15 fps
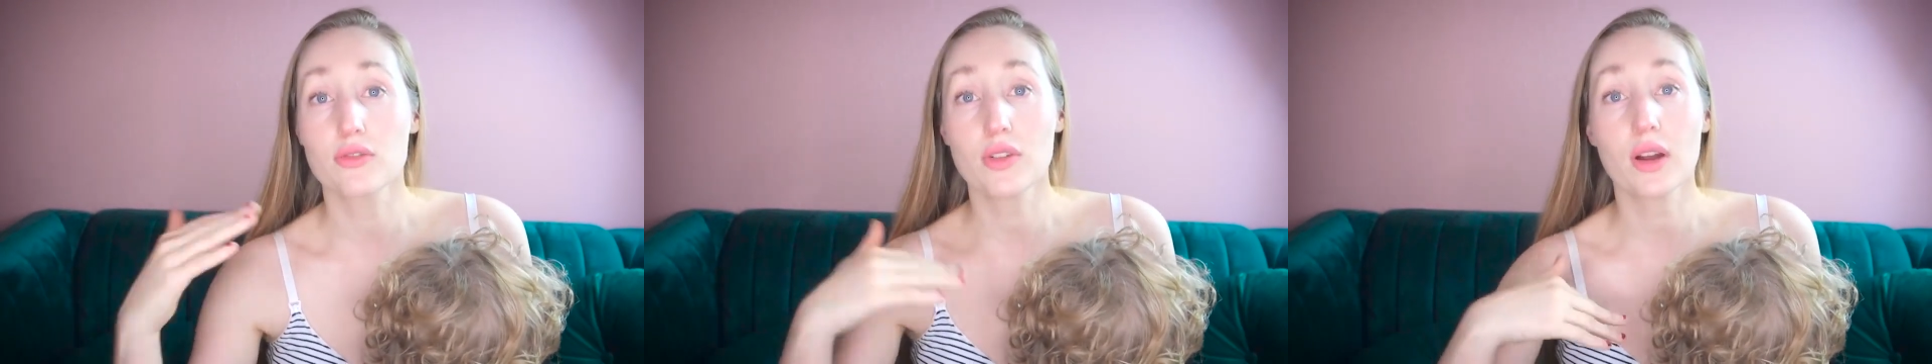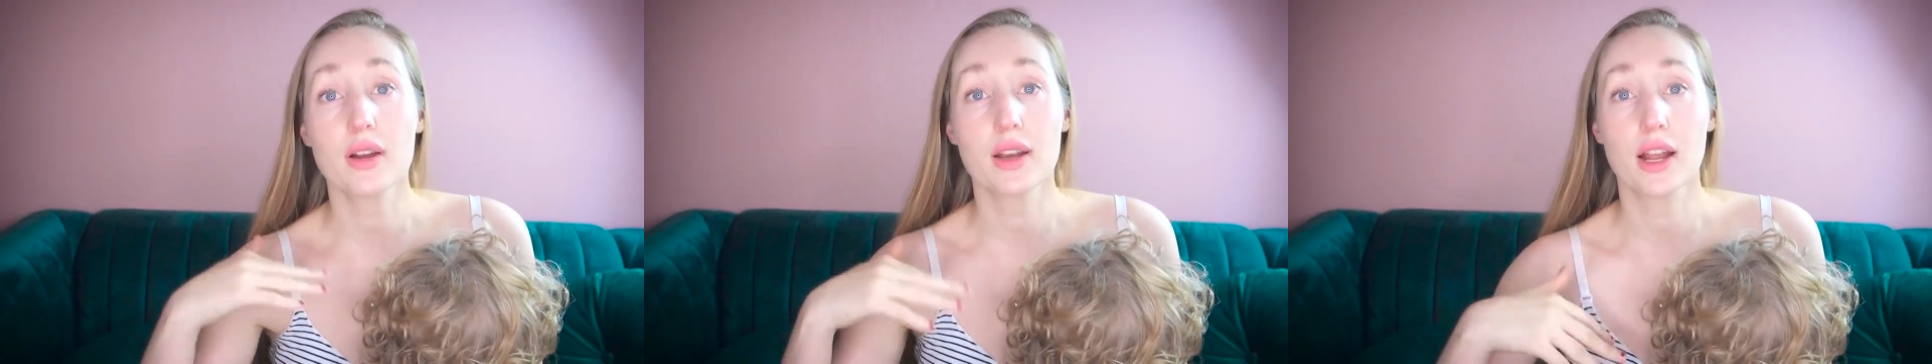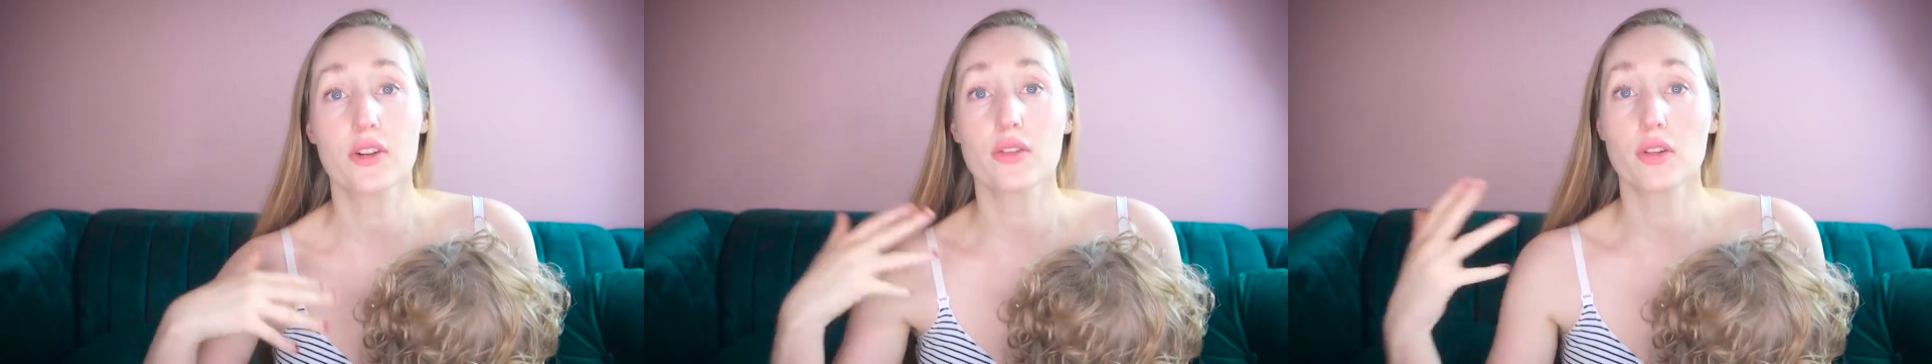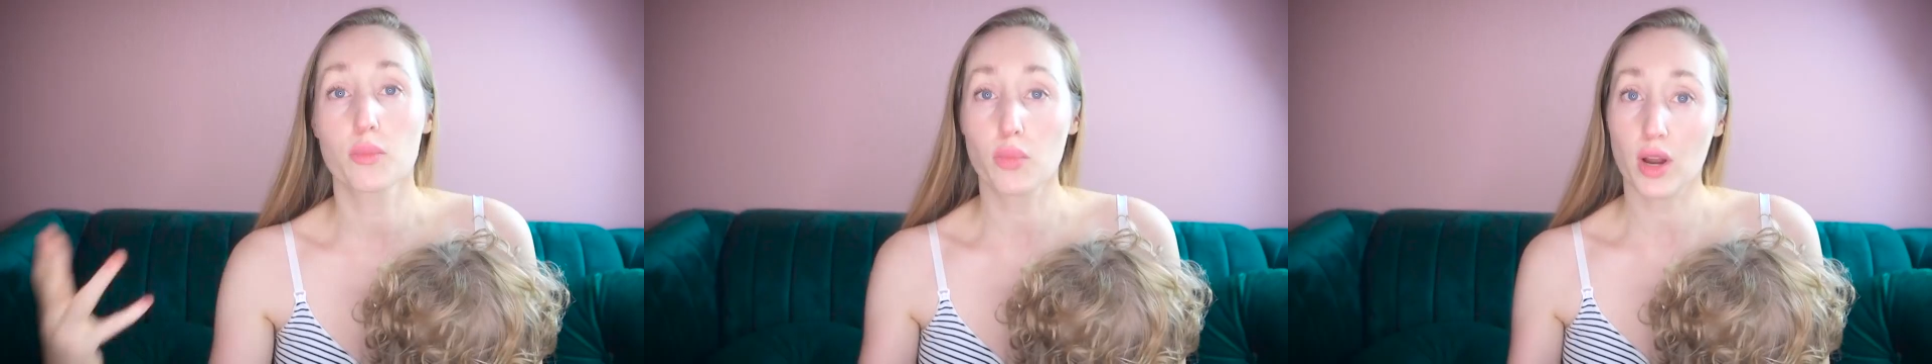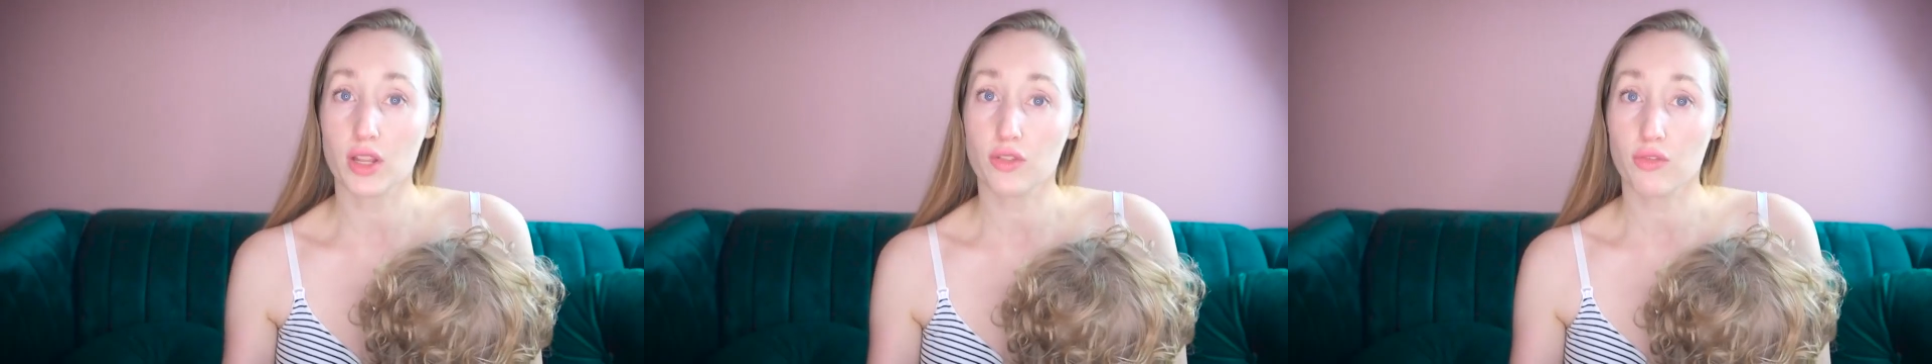It's very natural
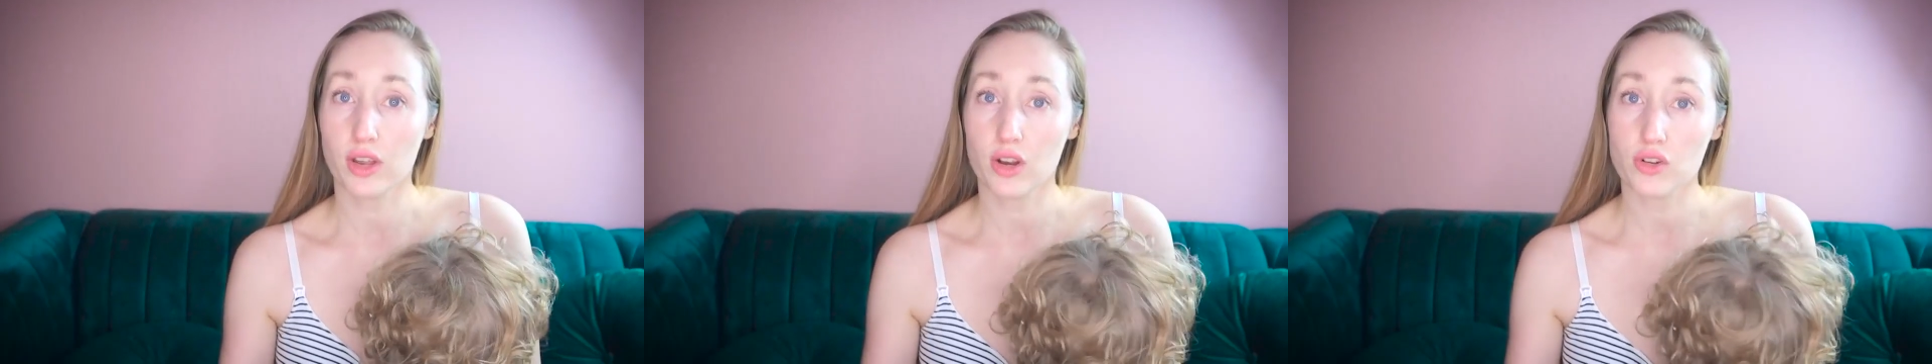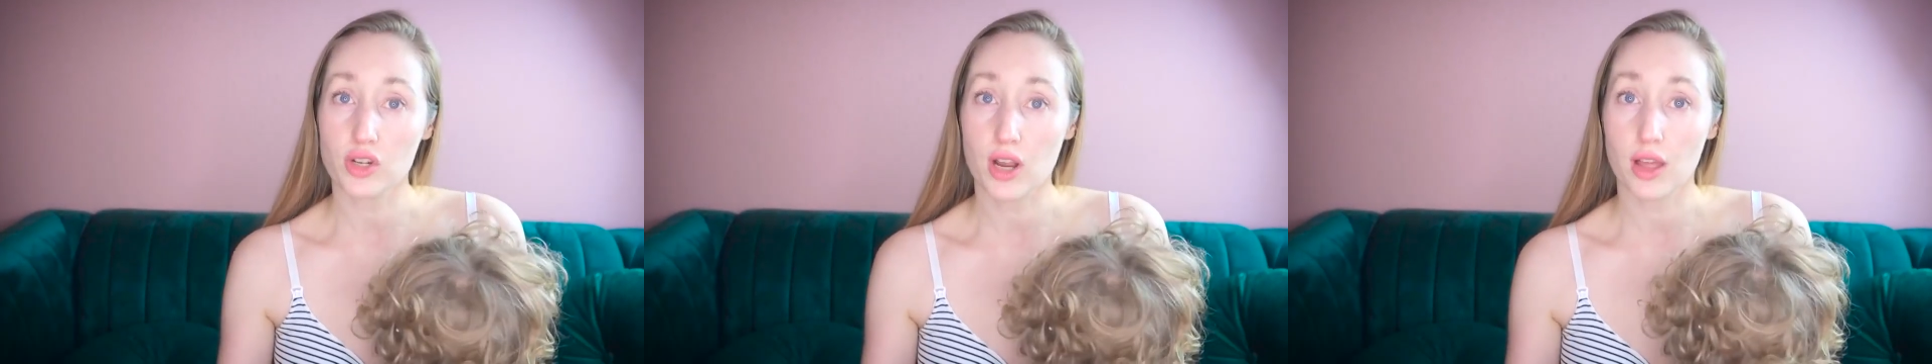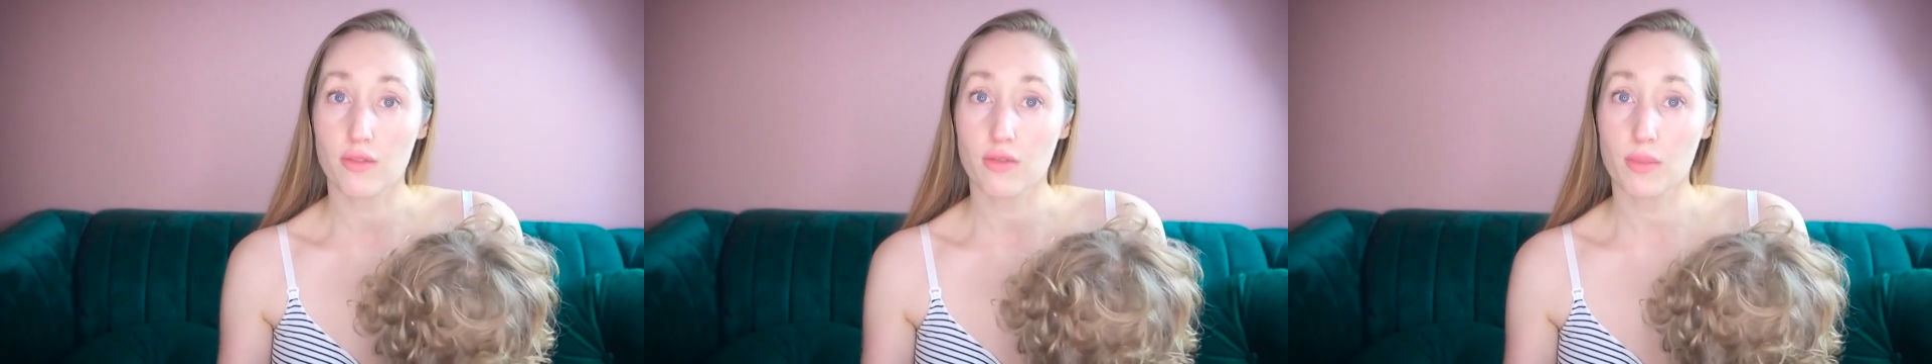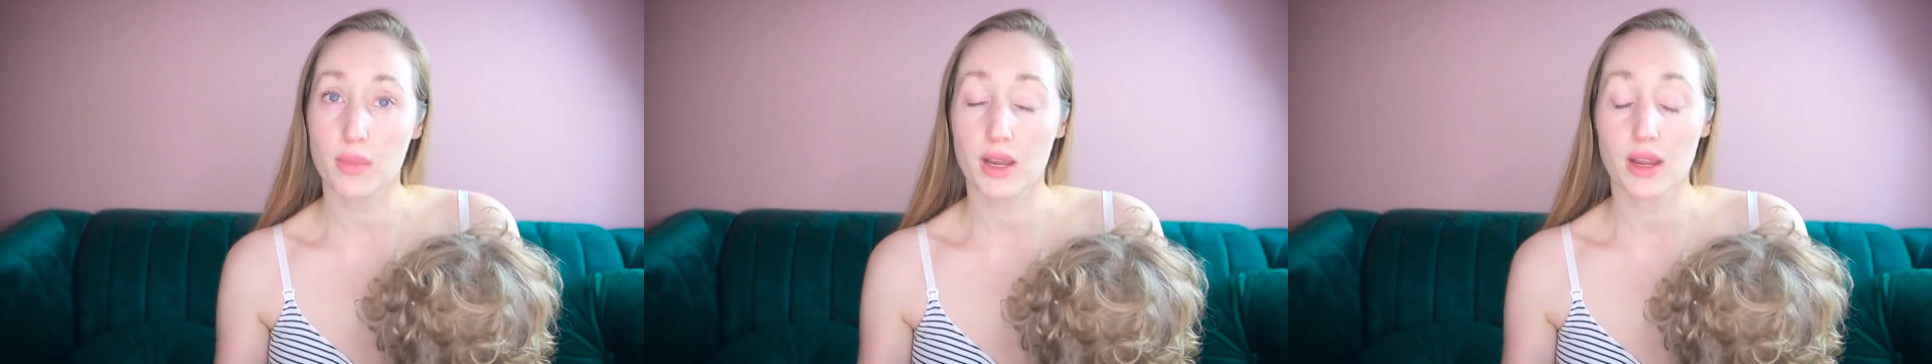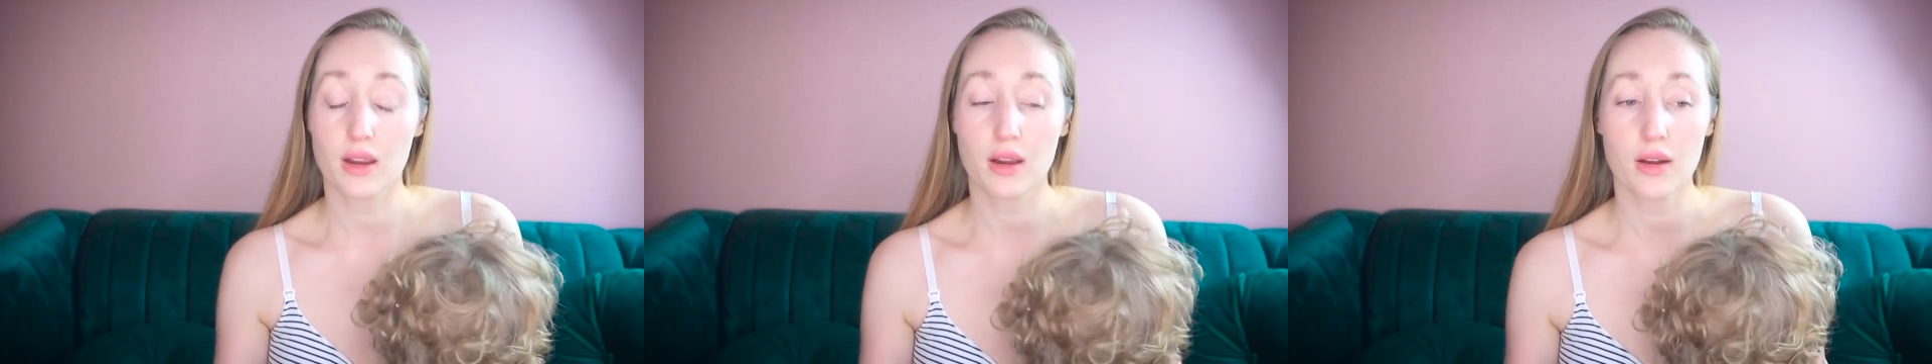to breastfeed your child for
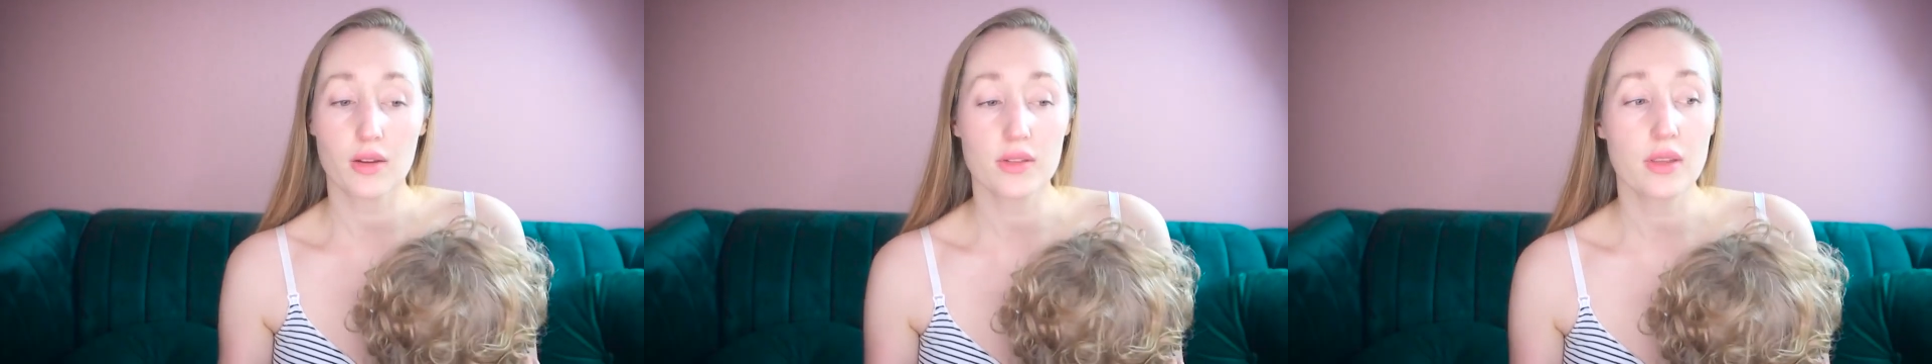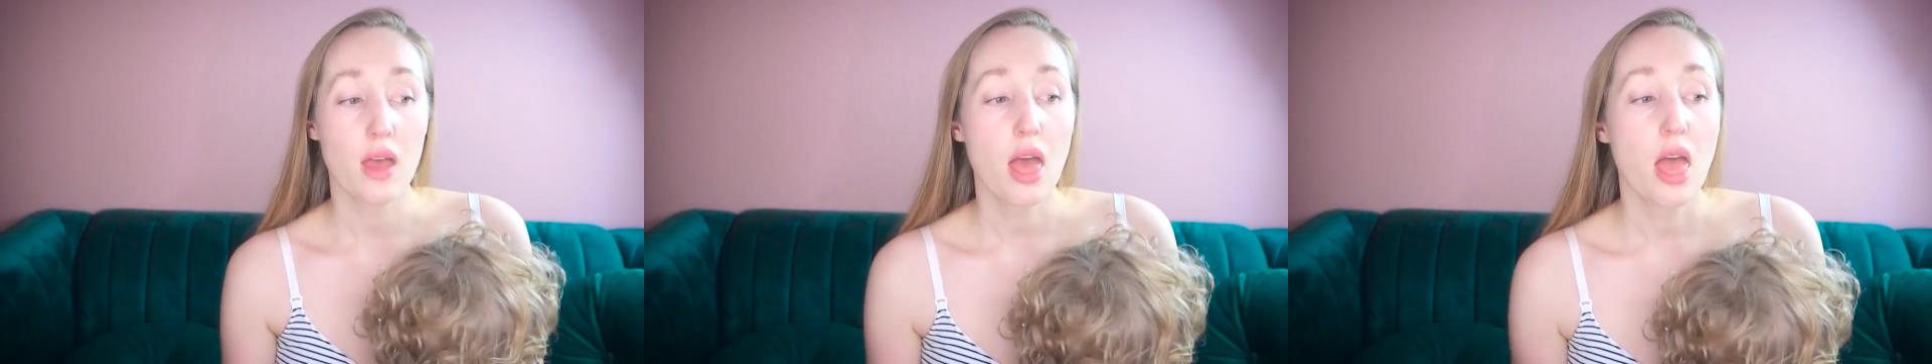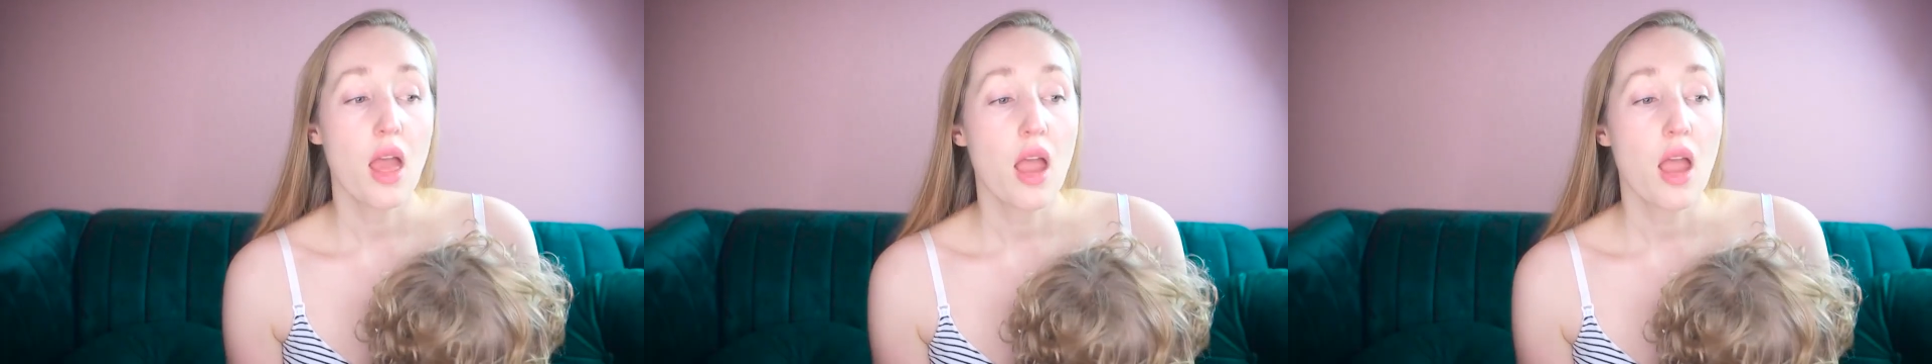many years.